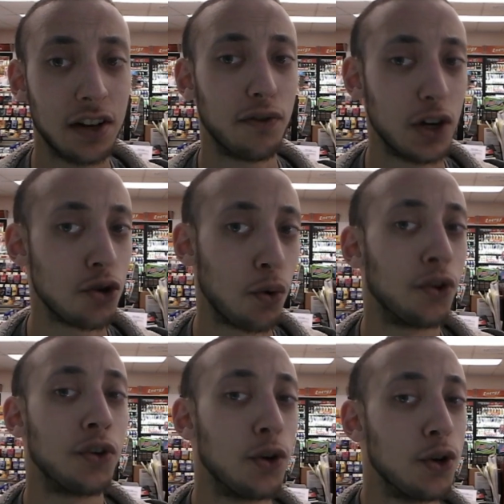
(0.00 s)

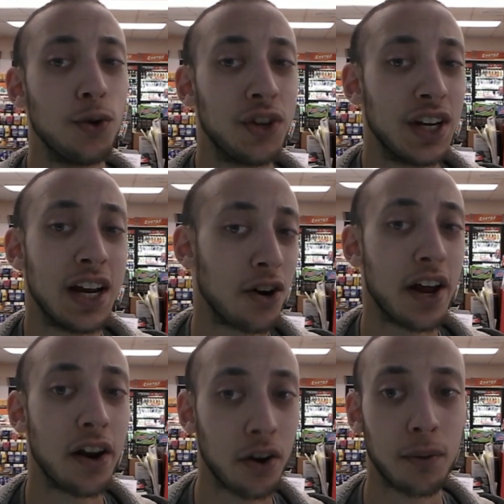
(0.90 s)
individuals who use the
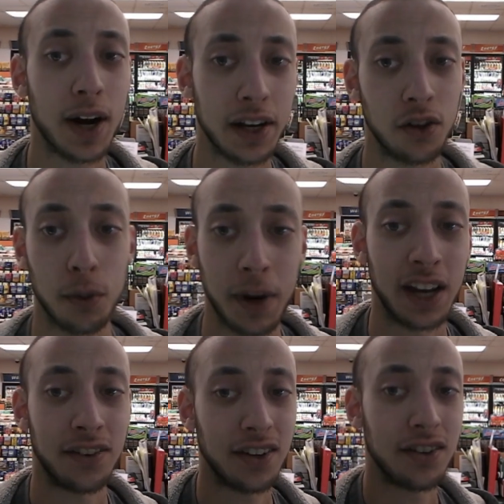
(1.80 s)
internet on a regular
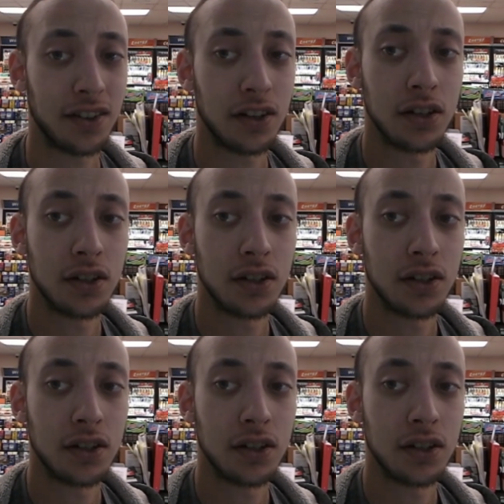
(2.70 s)
basis.